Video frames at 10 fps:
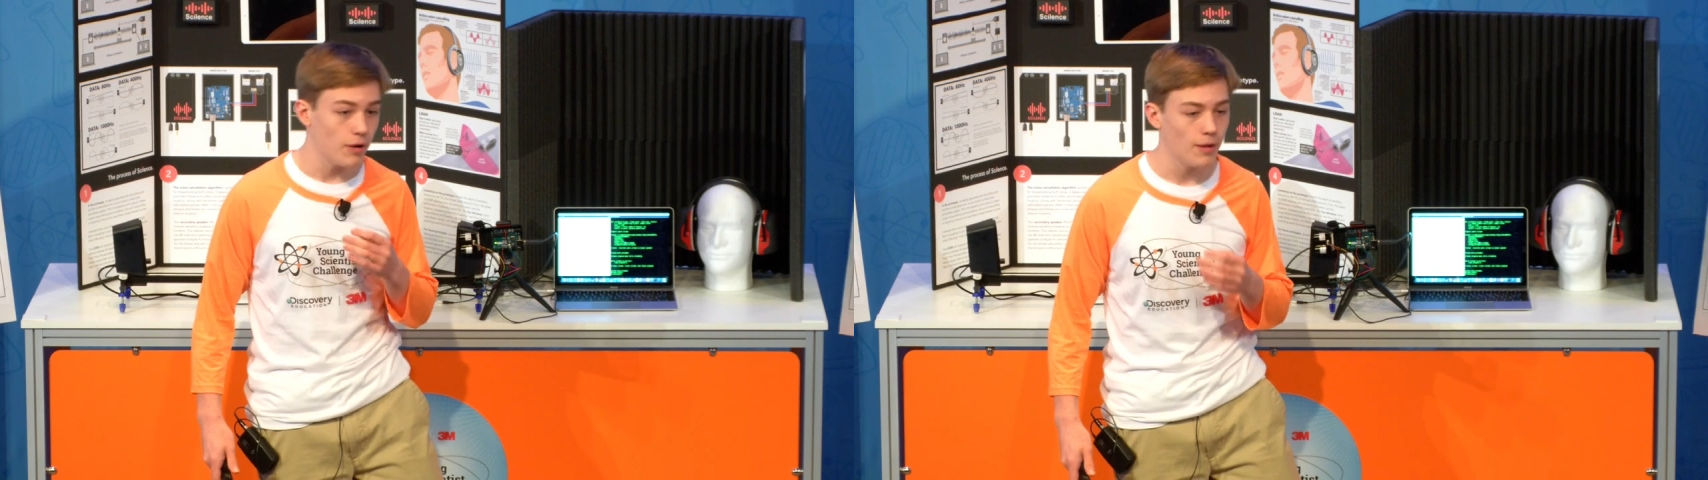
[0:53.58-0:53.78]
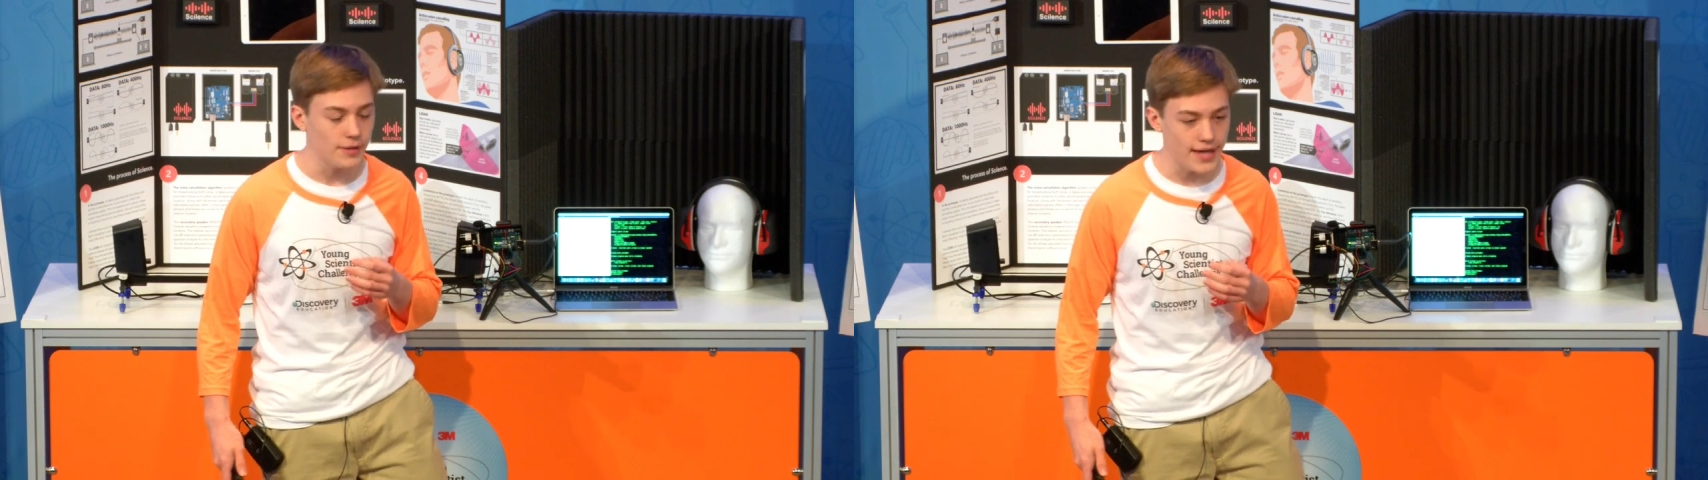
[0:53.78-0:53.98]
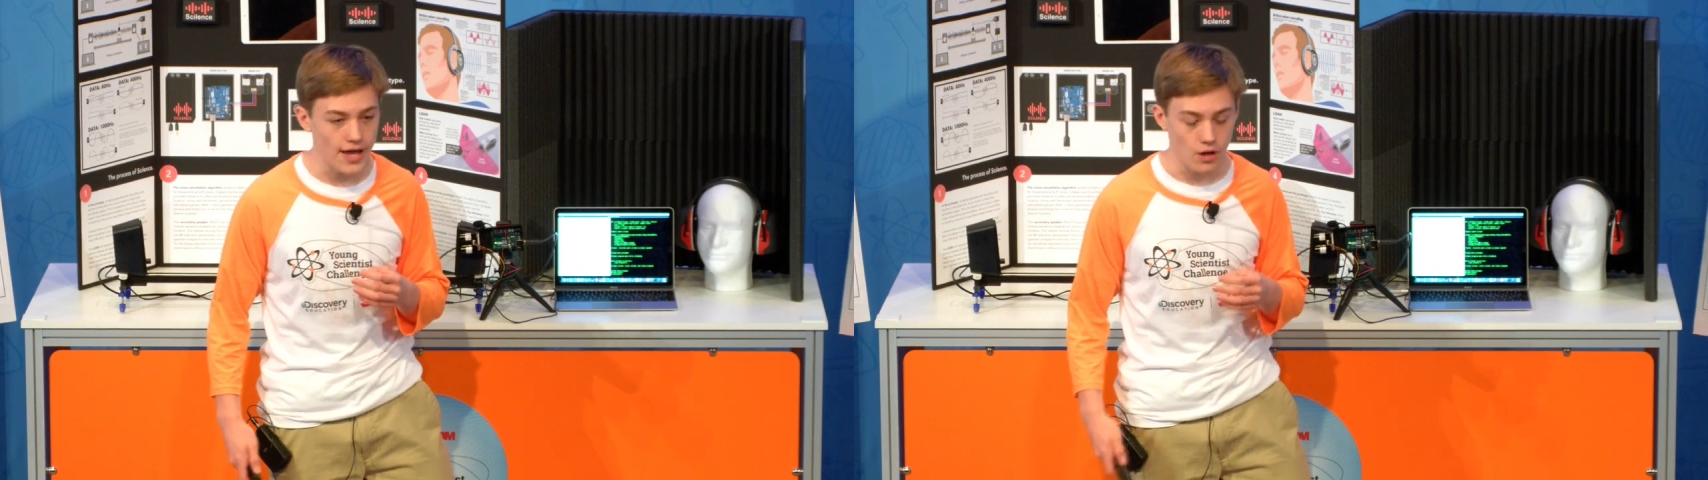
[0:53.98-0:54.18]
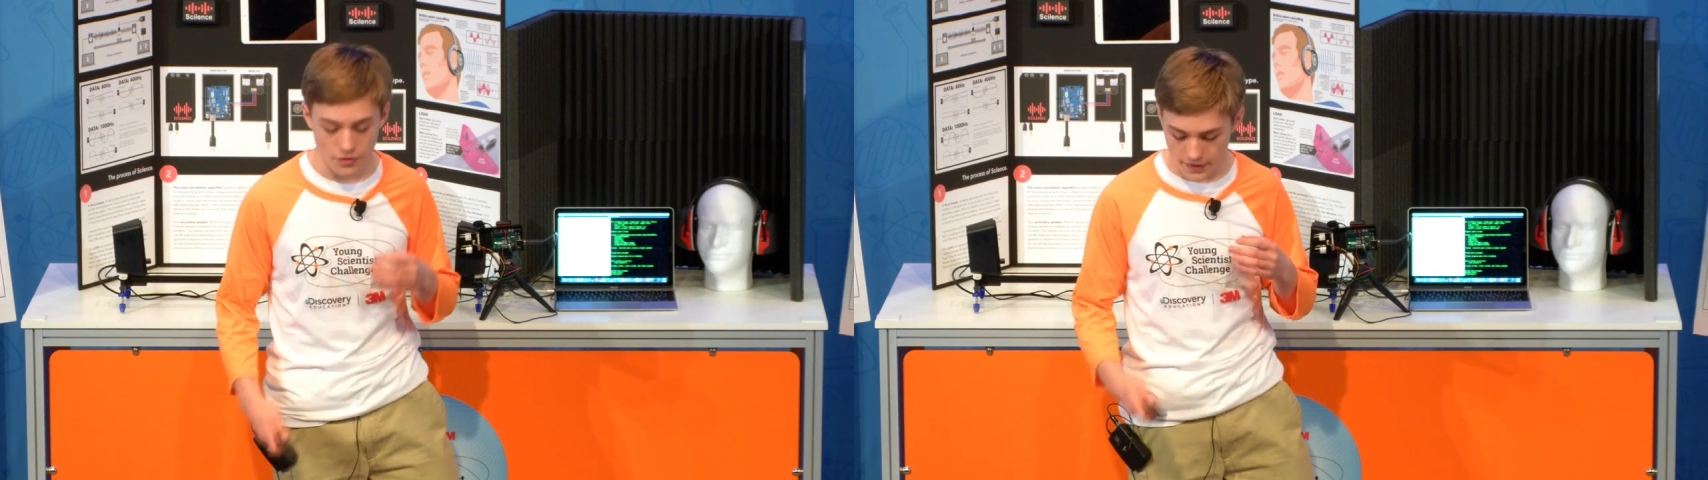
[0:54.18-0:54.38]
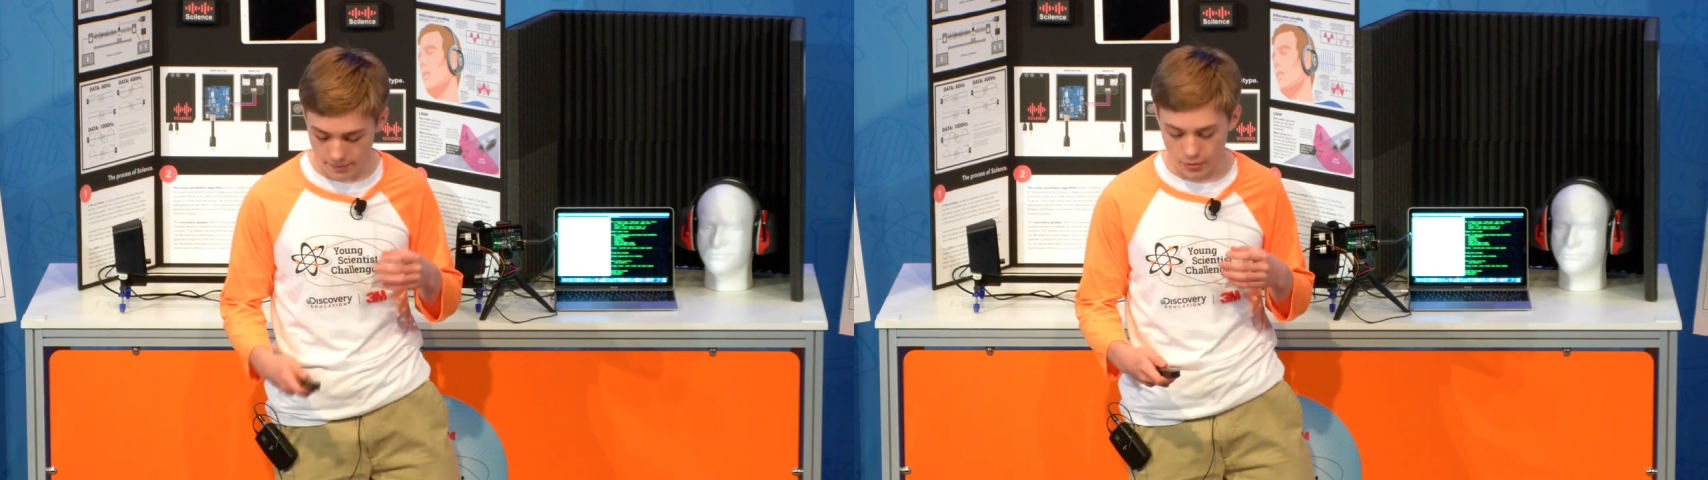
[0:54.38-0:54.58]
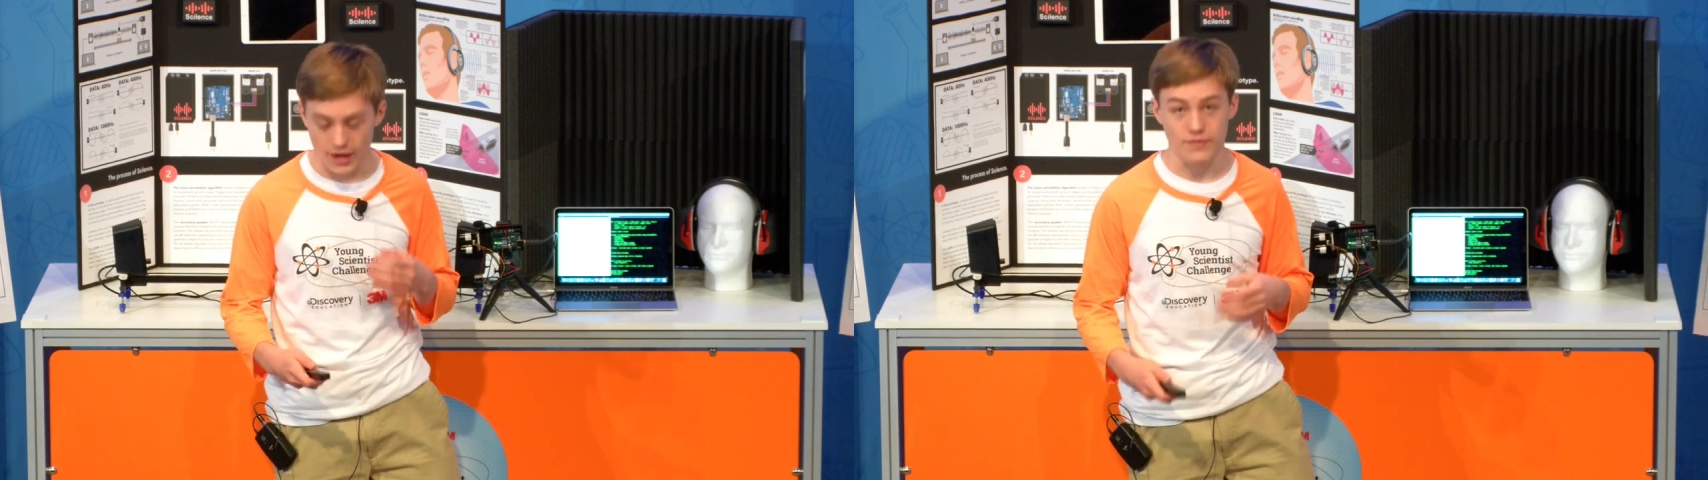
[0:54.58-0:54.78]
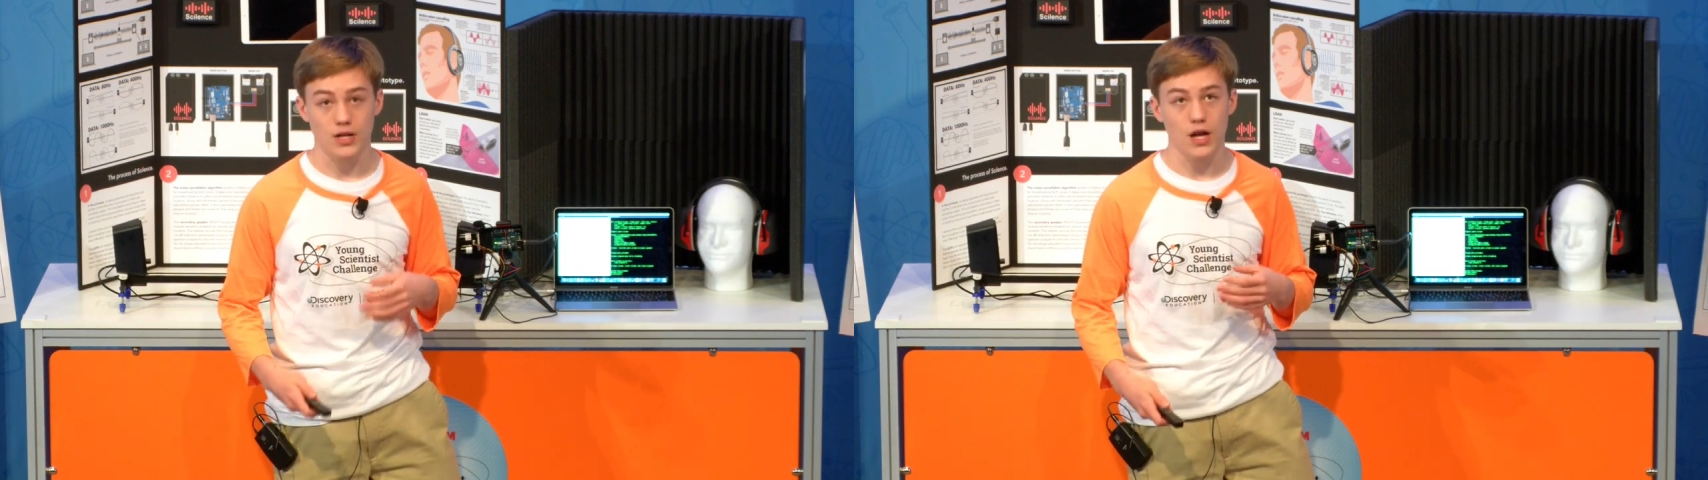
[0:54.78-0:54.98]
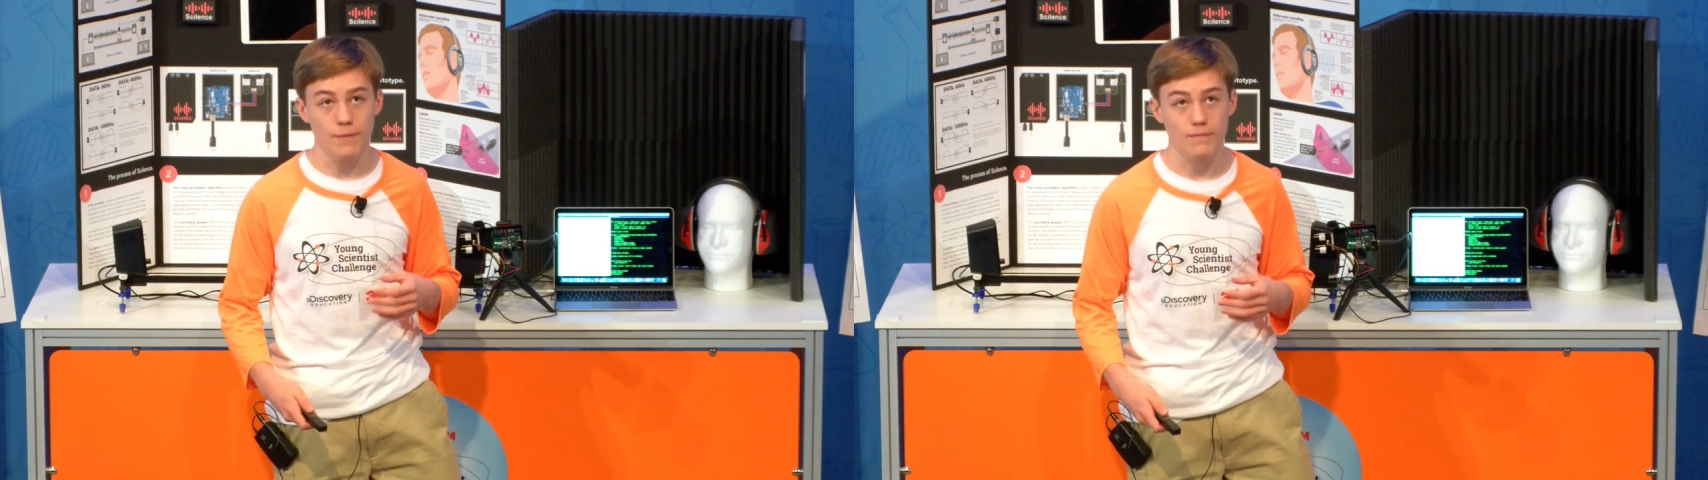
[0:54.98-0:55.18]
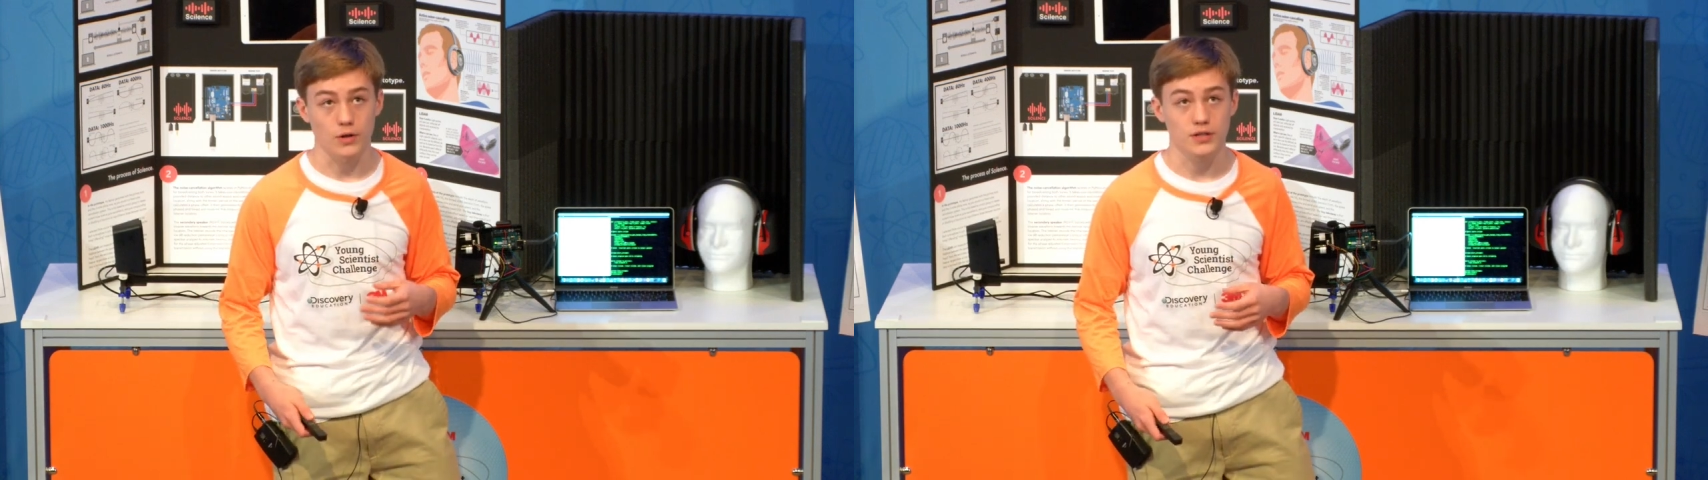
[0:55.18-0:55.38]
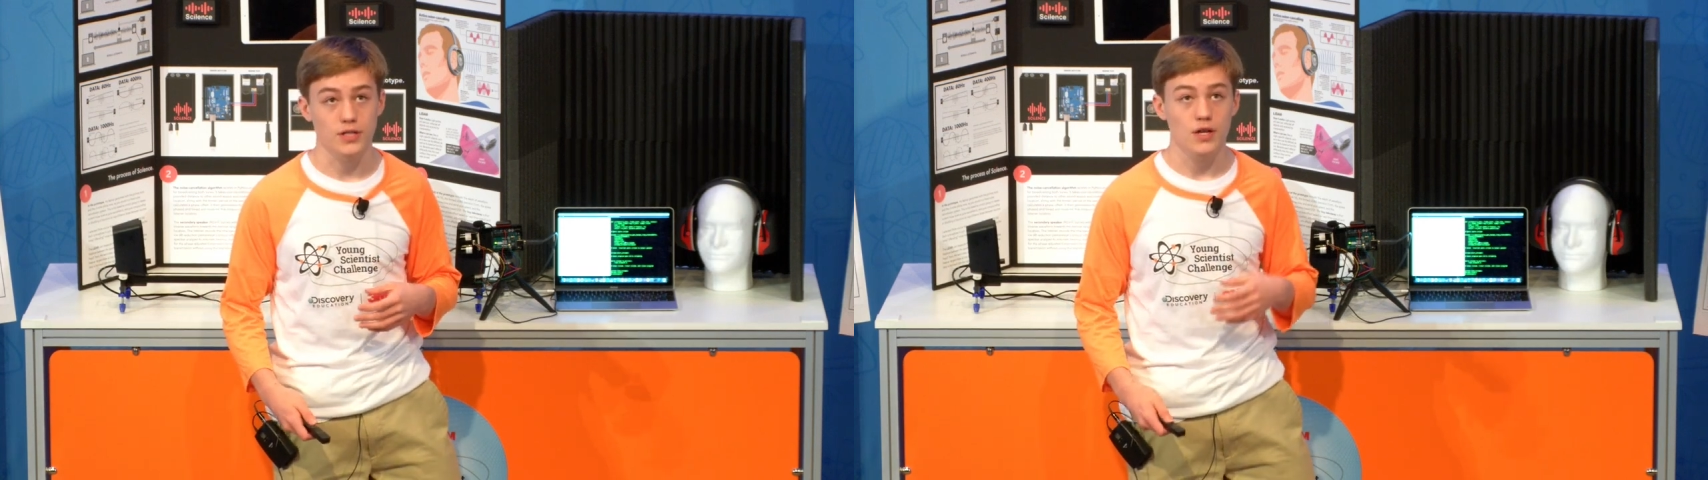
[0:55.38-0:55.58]
public health, and private
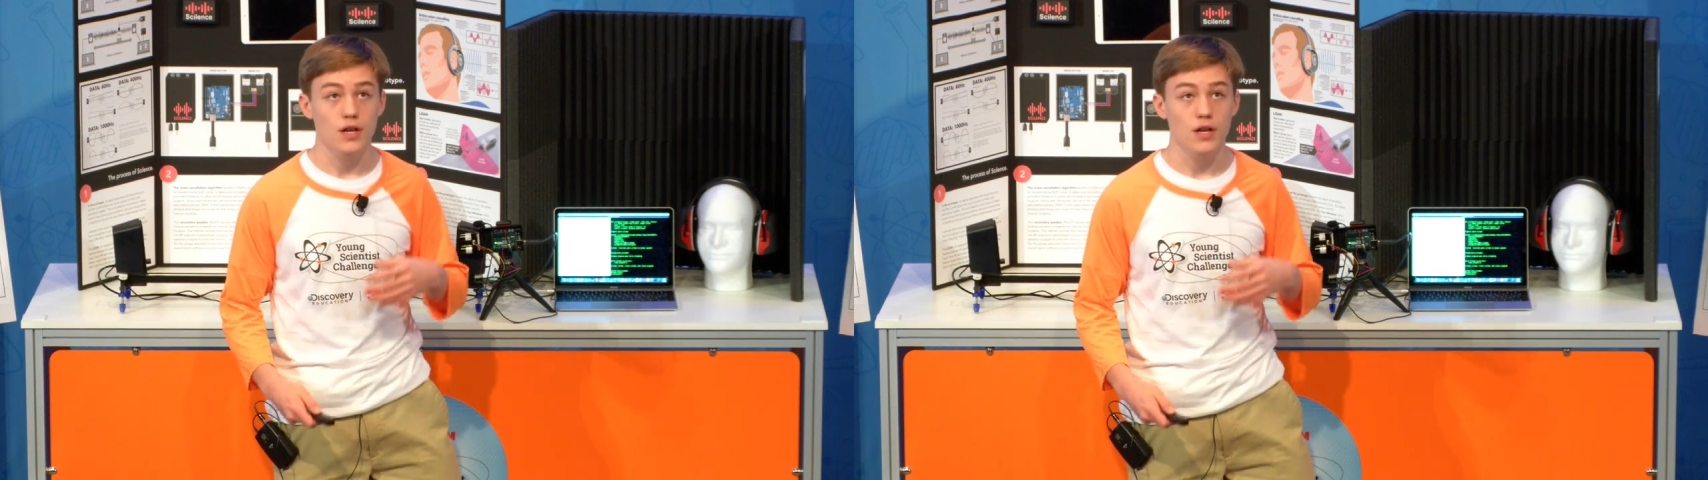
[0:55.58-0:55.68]
comfort.